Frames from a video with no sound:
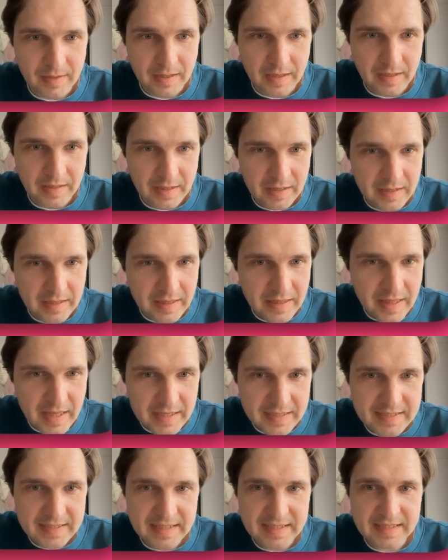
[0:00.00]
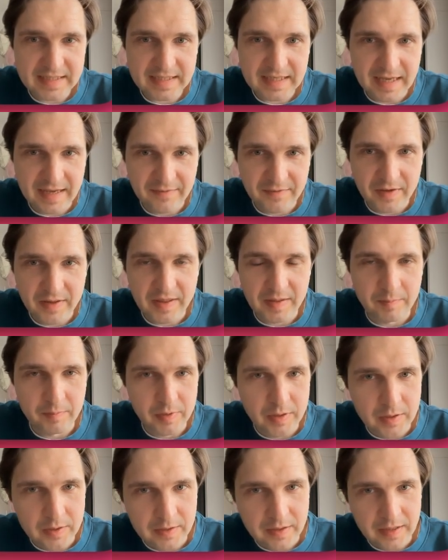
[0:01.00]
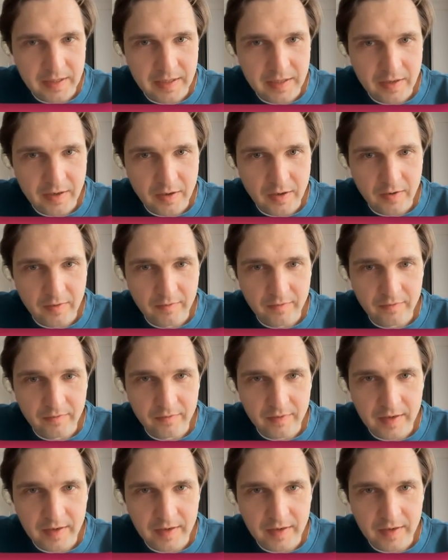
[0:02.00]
I think this is kind of the beauty of